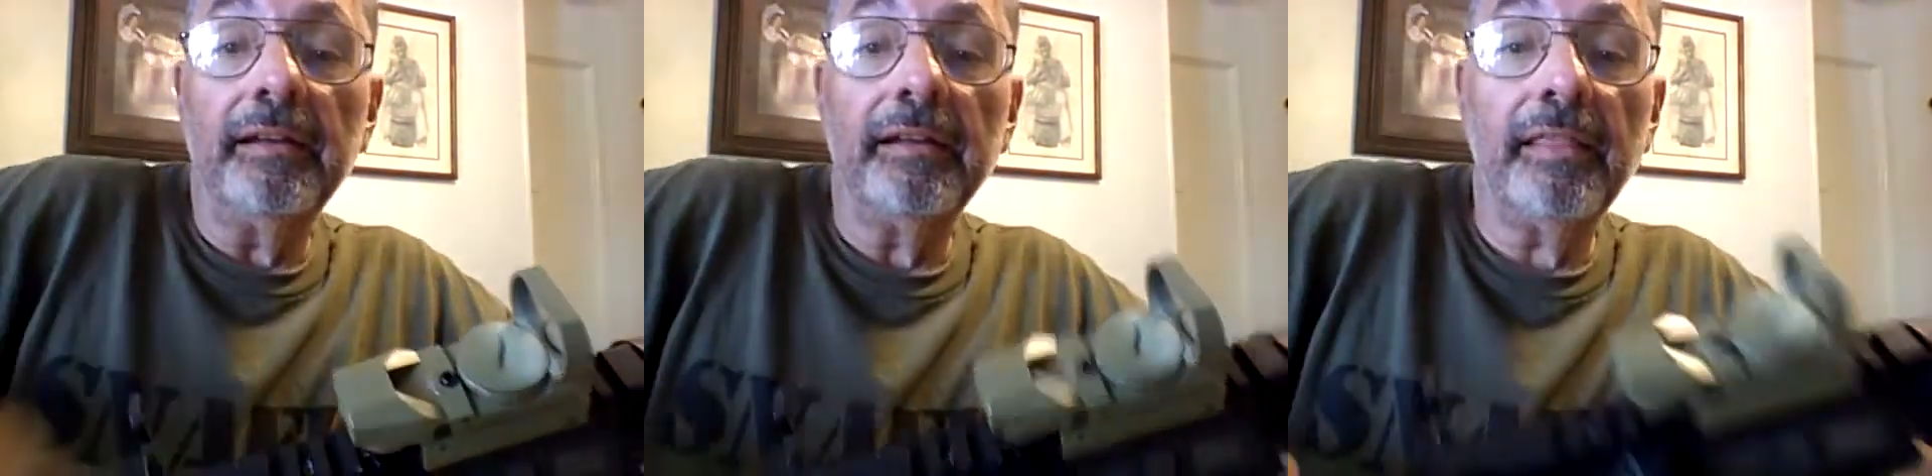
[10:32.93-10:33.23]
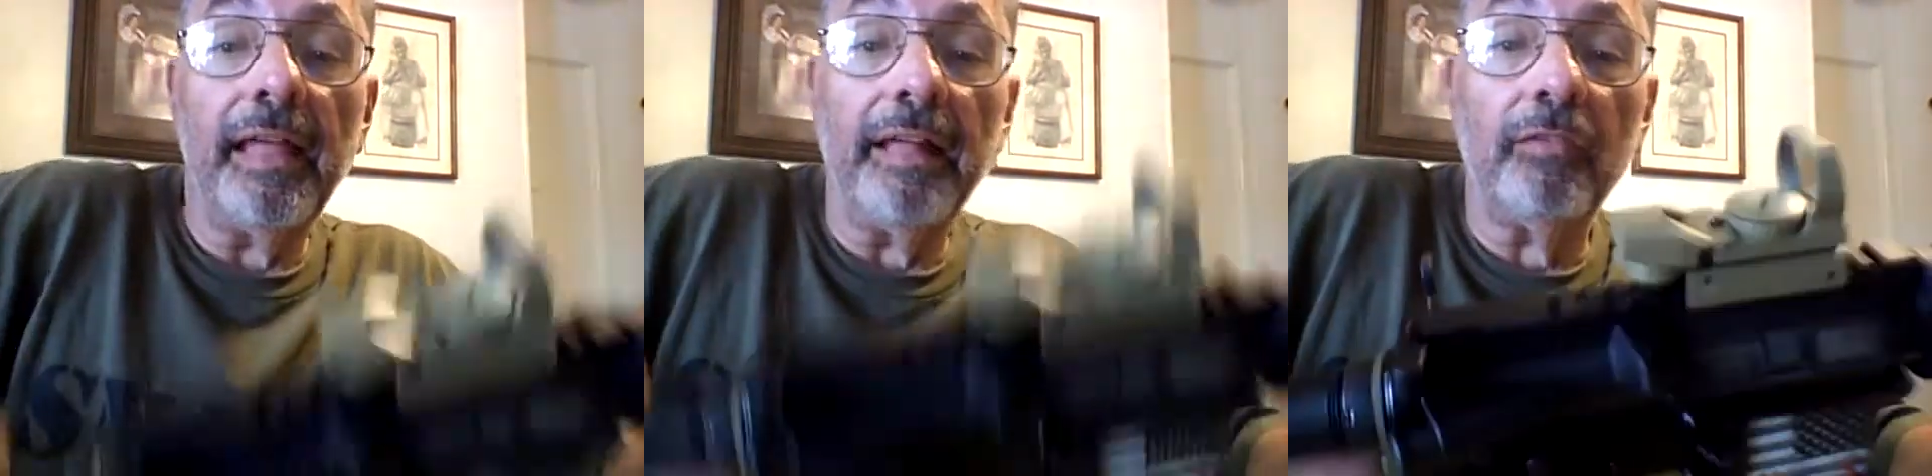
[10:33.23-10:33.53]

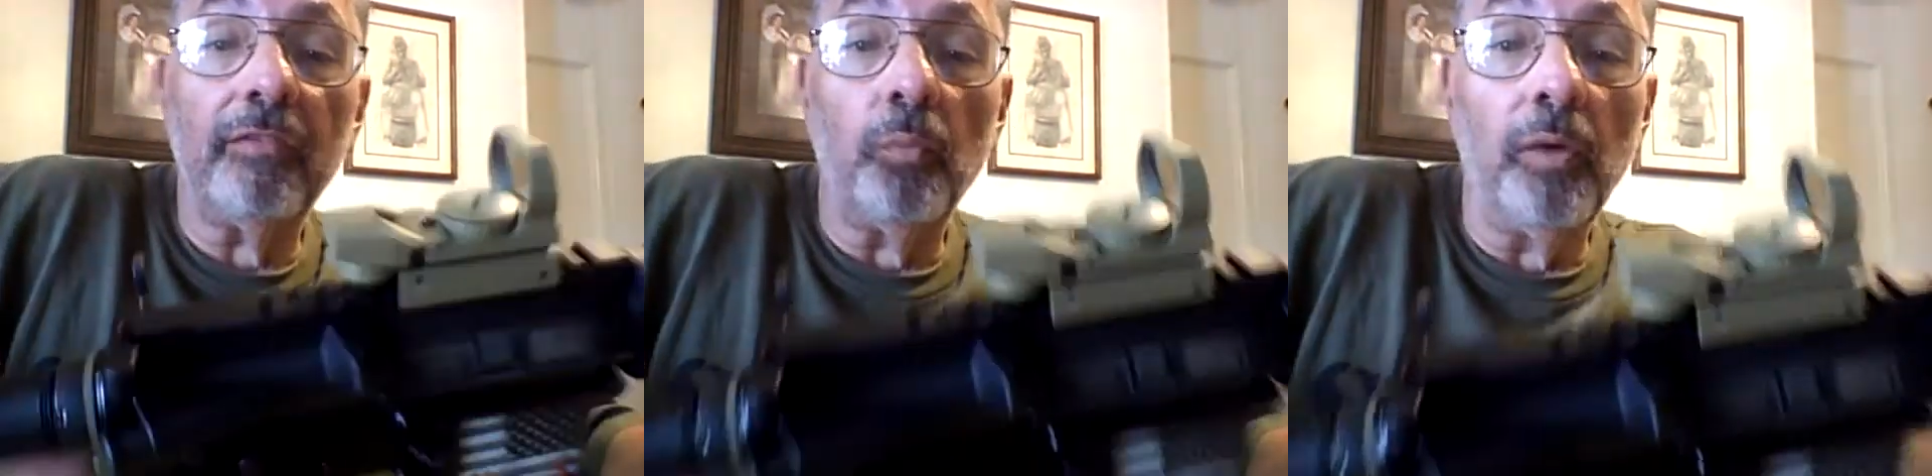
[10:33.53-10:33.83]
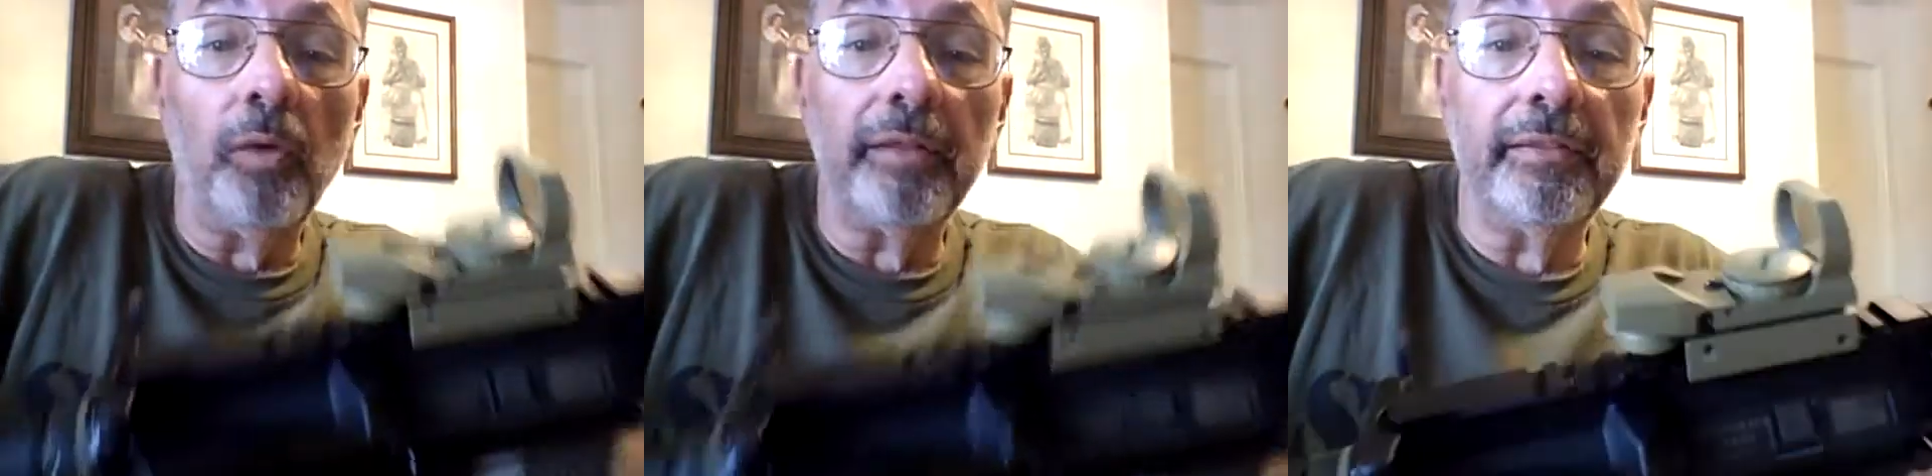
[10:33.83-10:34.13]
that's
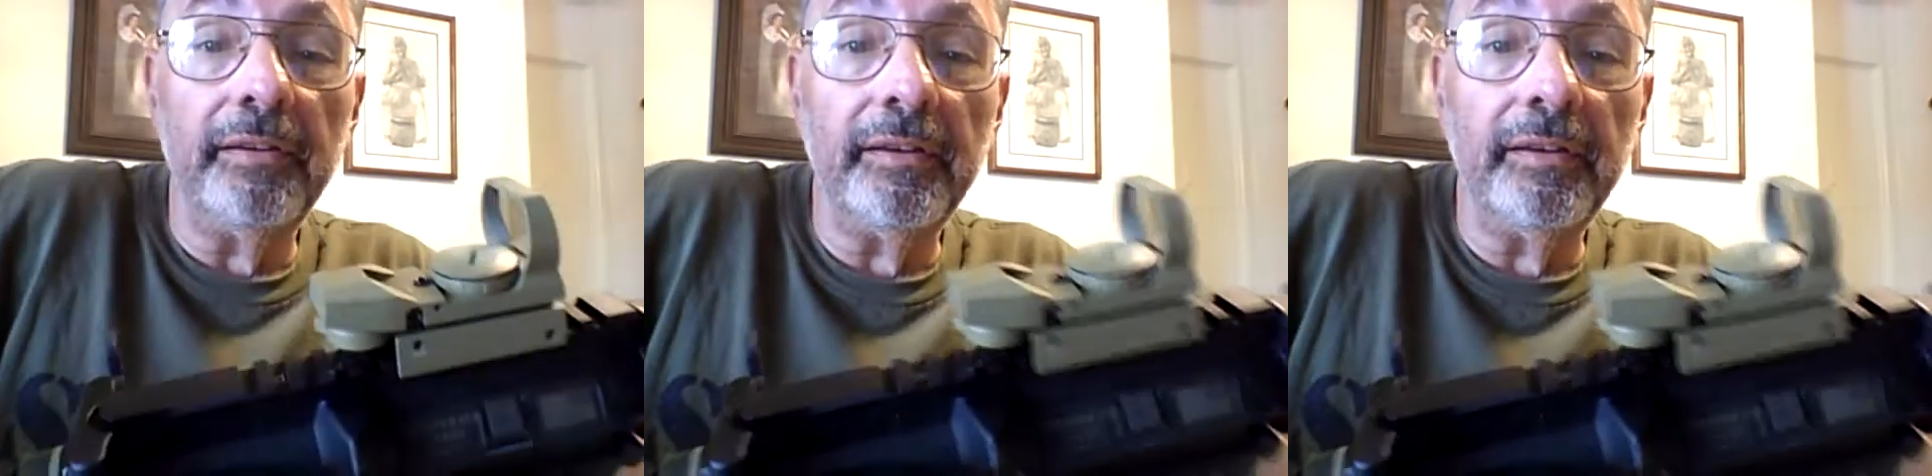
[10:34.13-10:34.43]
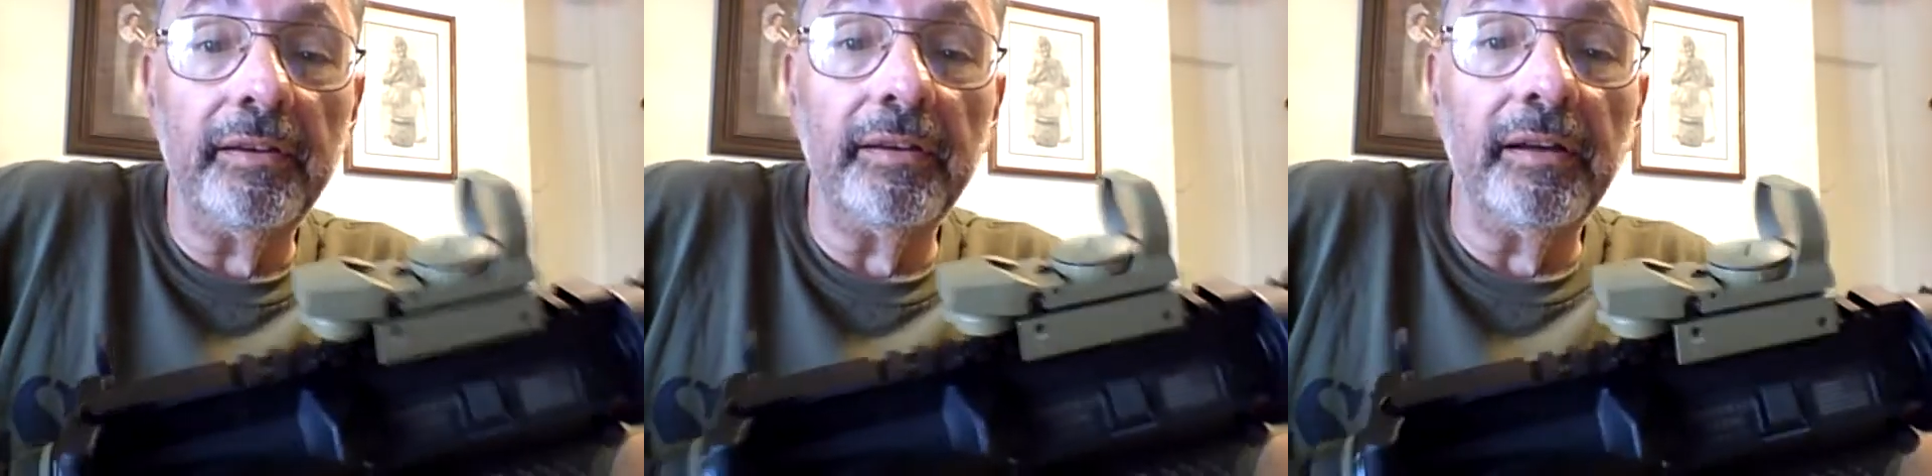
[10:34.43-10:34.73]
what
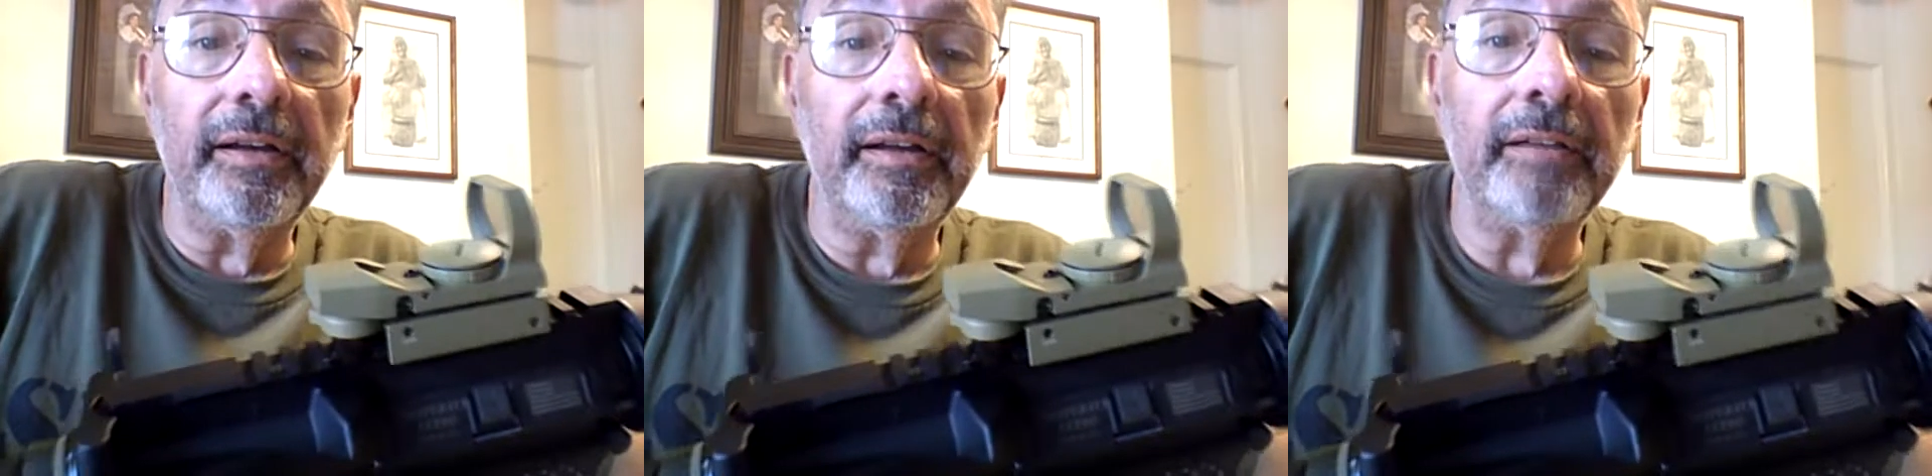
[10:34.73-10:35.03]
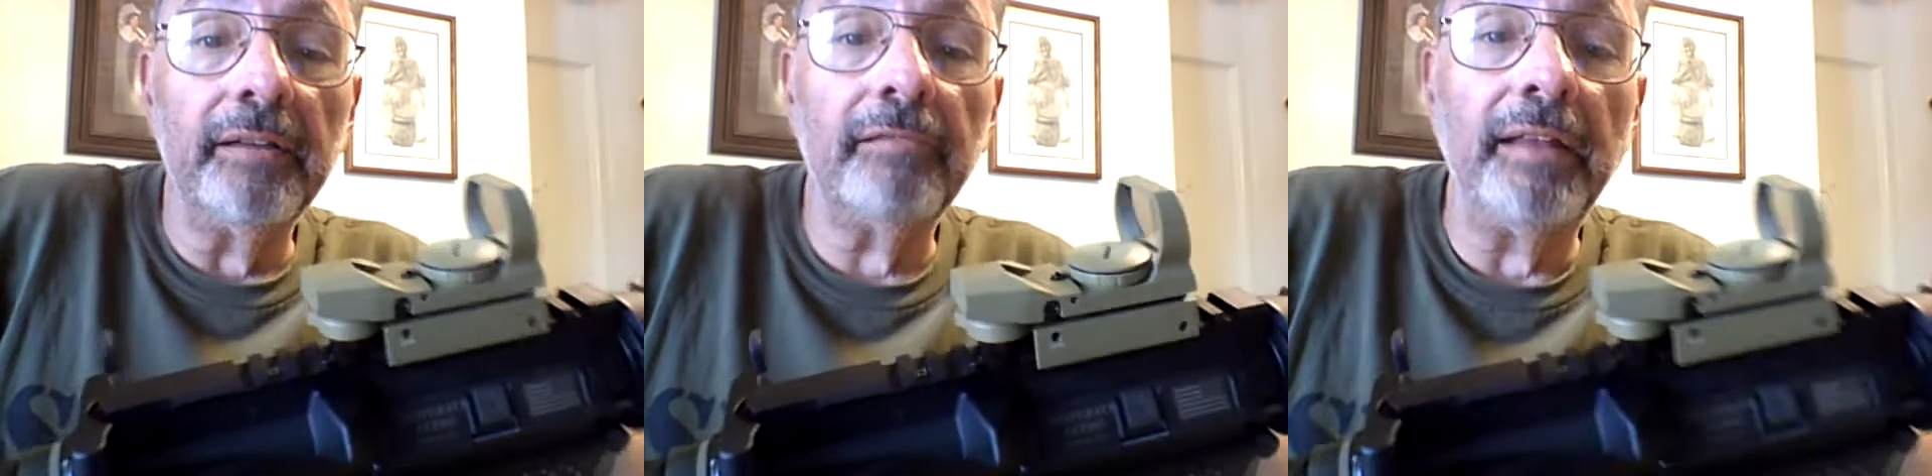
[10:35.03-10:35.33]
the
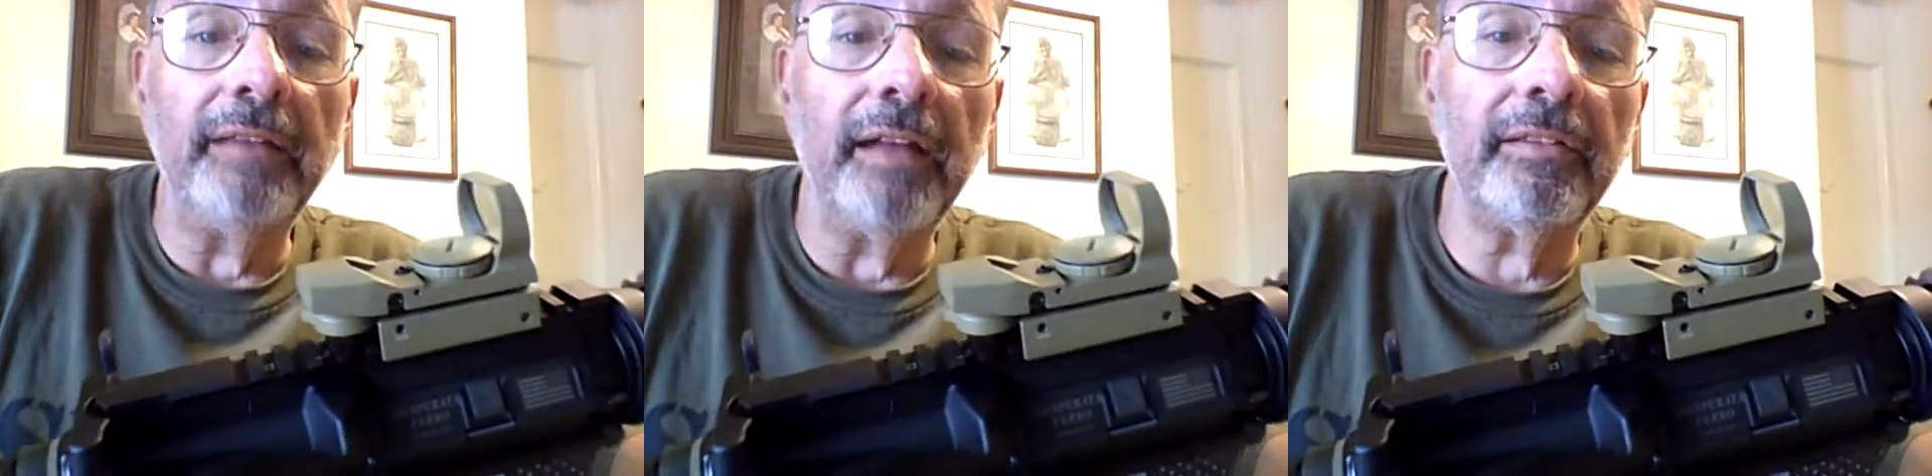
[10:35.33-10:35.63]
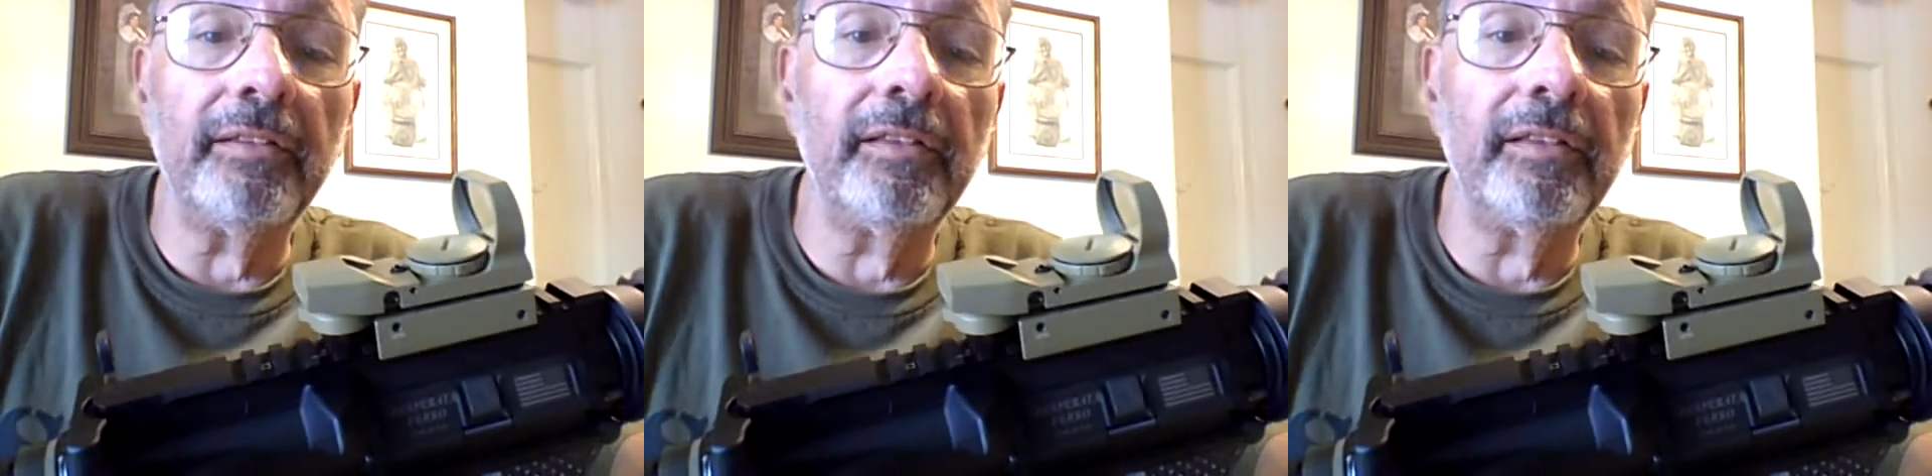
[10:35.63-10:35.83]
red dot